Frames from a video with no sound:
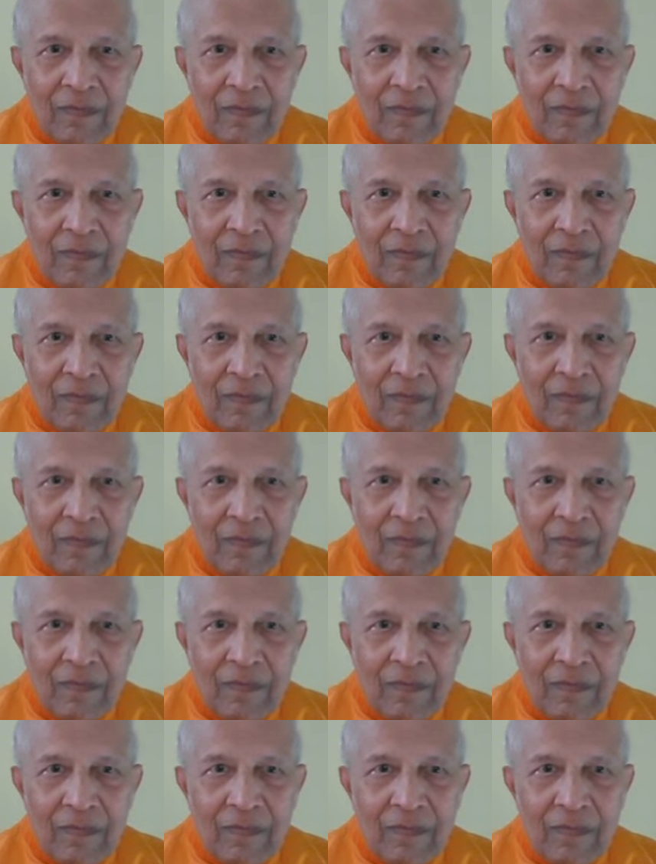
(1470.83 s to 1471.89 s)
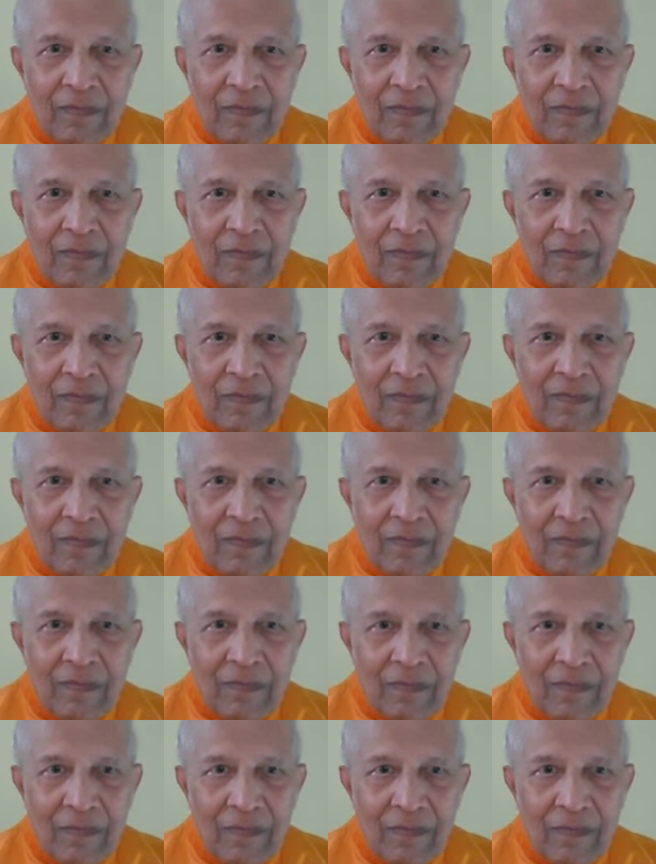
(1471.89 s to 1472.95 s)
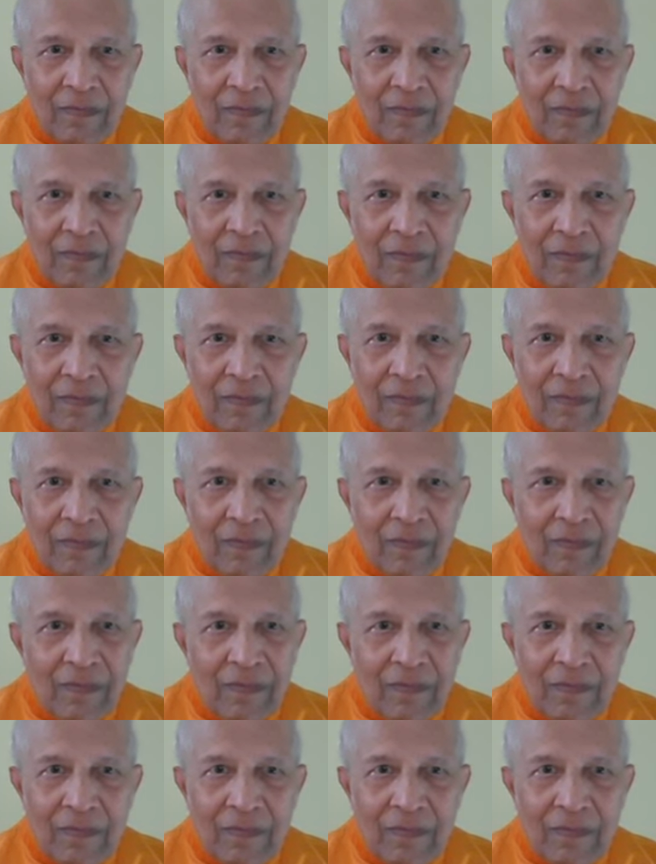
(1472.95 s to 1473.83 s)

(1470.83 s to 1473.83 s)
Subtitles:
The person shown says nothing.